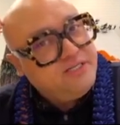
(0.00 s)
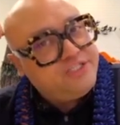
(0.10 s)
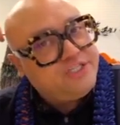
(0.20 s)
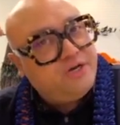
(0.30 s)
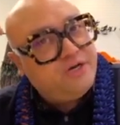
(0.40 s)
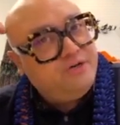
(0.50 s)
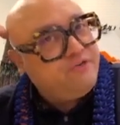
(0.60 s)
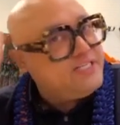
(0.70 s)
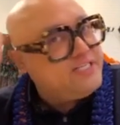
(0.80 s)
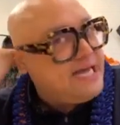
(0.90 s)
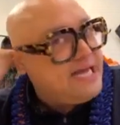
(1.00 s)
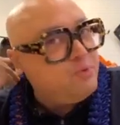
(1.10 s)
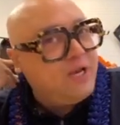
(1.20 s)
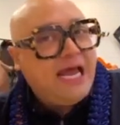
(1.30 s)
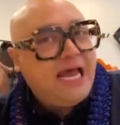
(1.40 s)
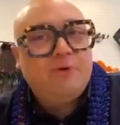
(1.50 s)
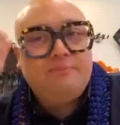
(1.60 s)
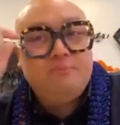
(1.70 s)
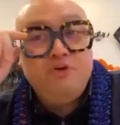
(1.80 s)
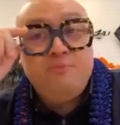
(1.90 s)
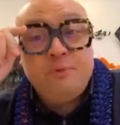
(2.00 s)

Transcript: So, for example, allowing